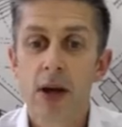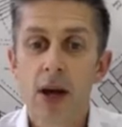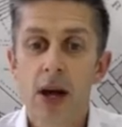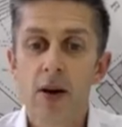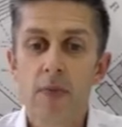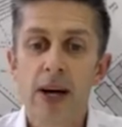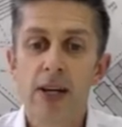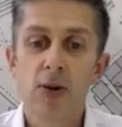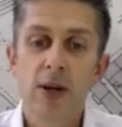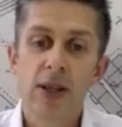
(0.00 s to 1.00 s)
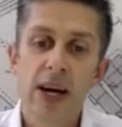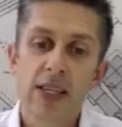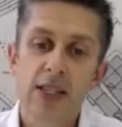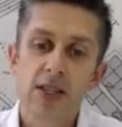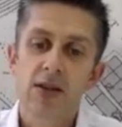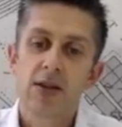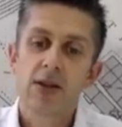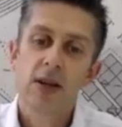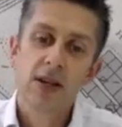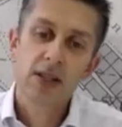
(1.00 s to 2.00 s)
And by doing that,
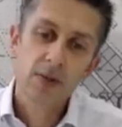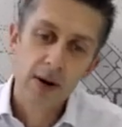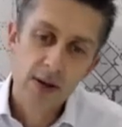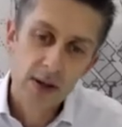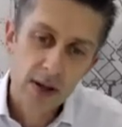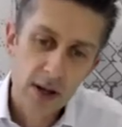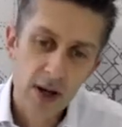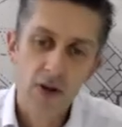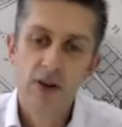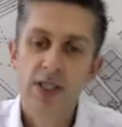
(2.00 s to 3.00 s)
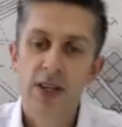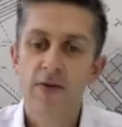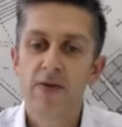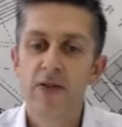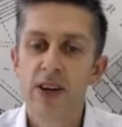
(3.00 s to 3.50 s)
it's about increasing uh,